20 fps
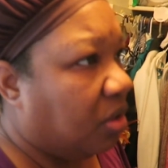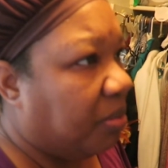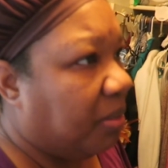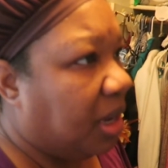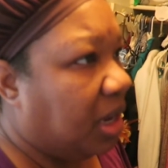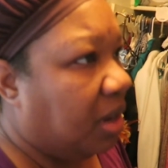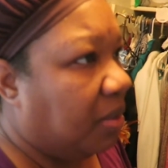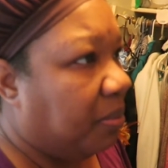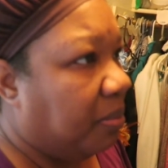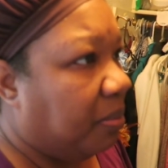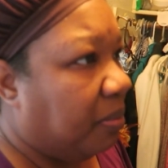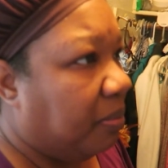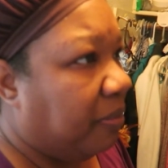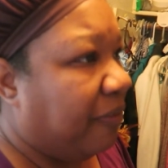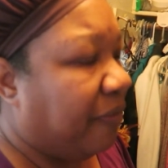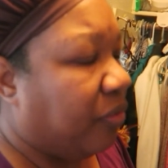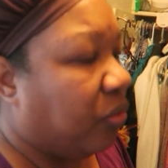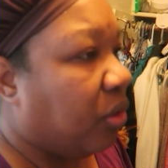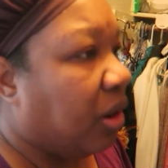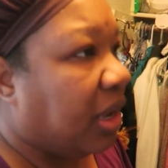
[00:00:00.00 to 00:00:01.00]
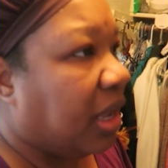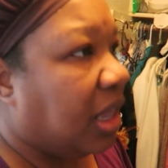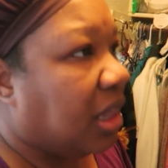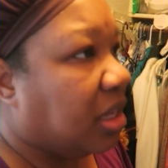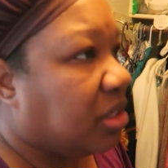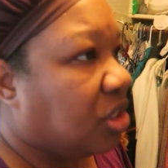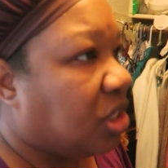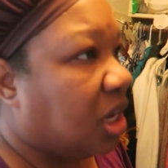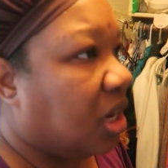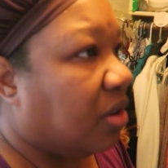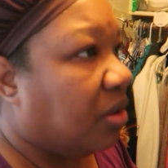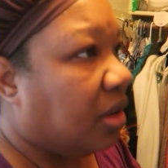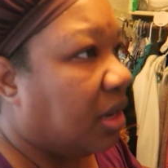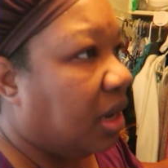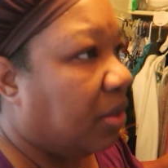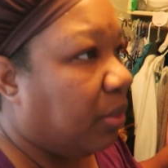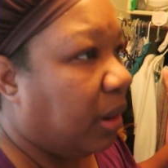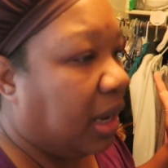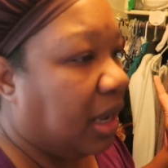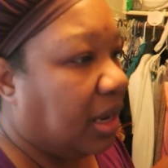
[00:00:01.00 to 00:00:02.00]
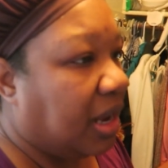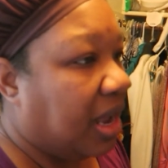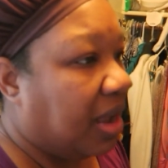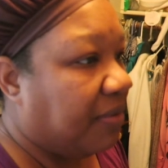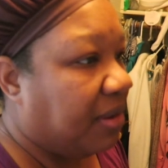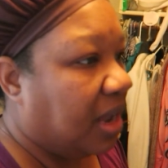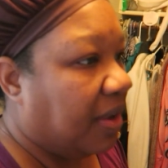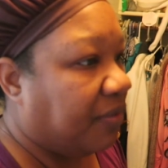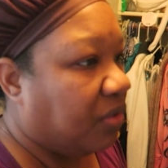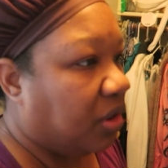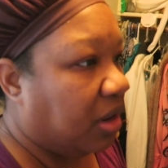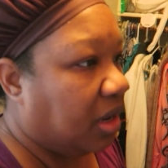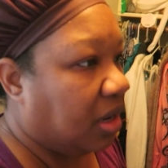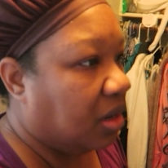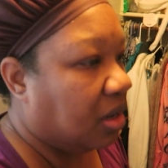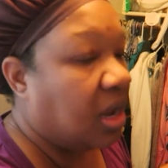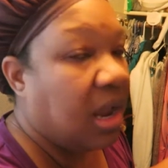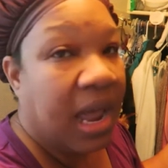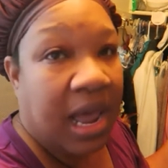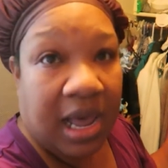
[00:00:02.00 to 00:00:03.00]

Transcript: or make it before I get the shower, that way I can have it after I get out.